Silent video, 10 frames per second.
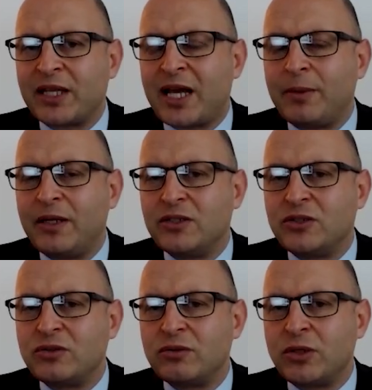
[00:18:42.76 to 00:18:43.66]

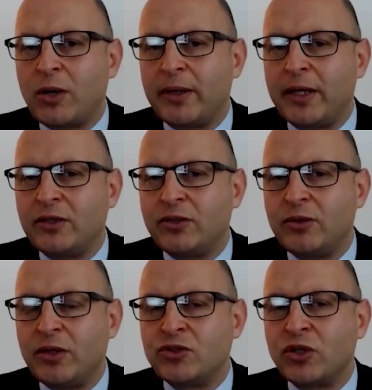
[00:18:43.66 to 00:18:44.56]
companies going into
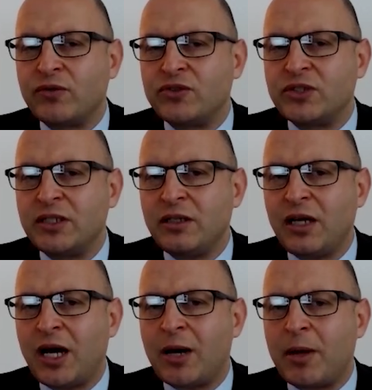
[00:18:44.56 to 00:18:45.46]

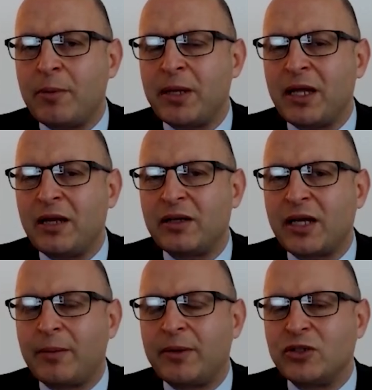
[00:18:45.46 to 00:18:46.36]
insolvency and
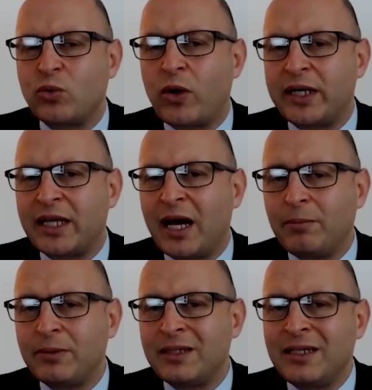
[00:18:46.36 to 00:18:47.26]
companies winding
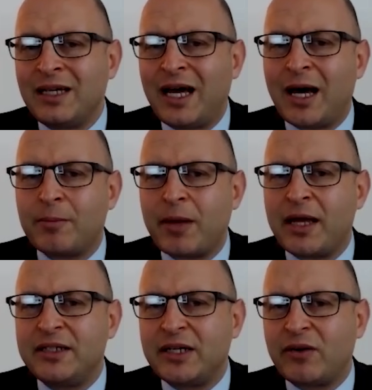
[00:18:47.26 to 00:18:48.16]
up.
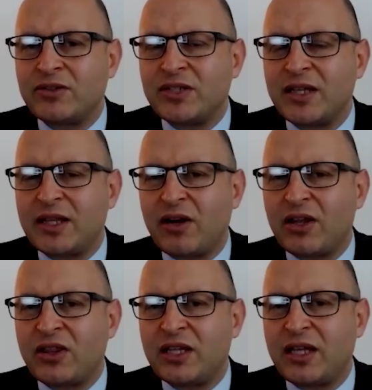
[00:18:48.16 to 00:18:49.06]
And dare I say that I
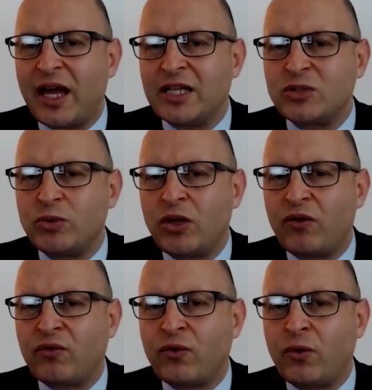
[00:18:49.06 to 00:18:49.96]
think as we
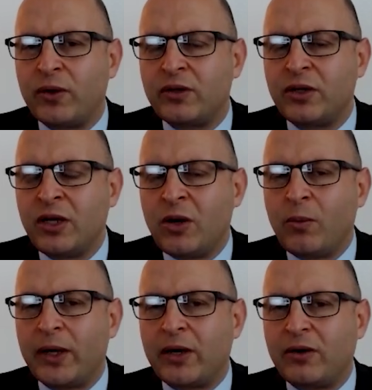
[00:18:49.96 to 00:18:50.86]
go forward,
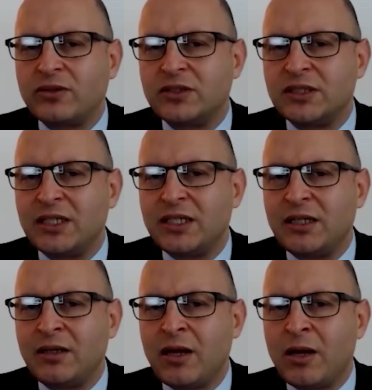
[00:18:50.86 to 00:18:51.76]
we're going to
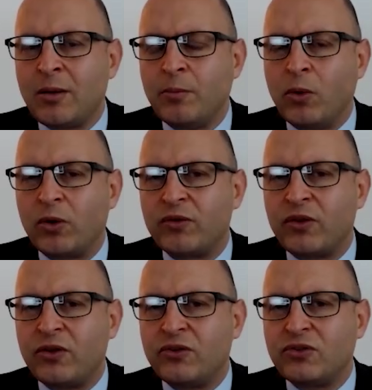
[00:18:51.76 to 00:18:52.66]
see more of
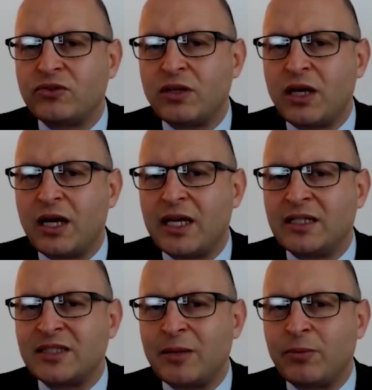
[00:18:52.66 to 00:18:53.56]
those
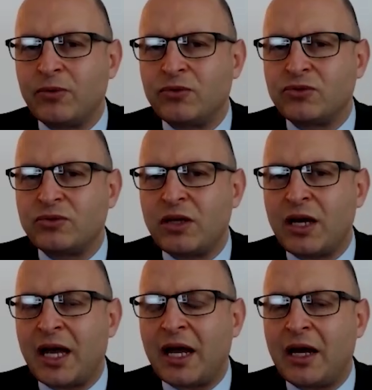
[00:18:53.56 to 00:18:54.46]
examples,
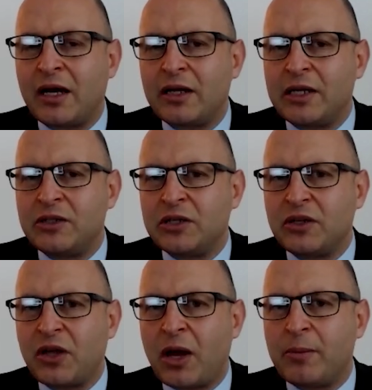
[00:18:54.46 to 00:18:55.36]

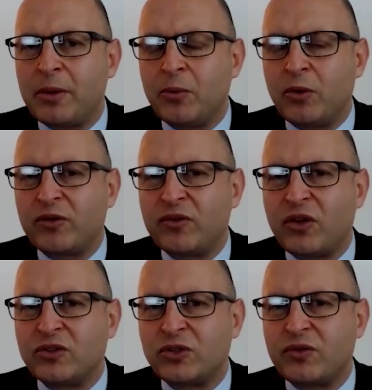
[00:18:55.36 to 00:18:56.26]
more of
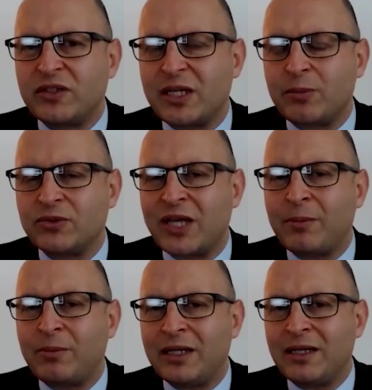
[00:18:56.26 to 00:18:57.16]
those sort of examples
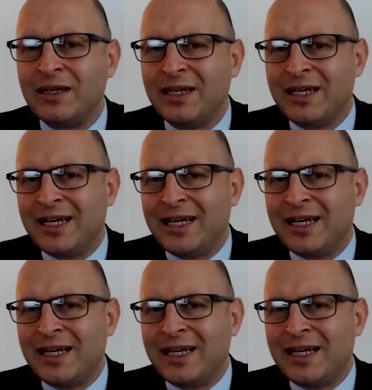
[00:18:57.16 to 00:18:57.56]
happening.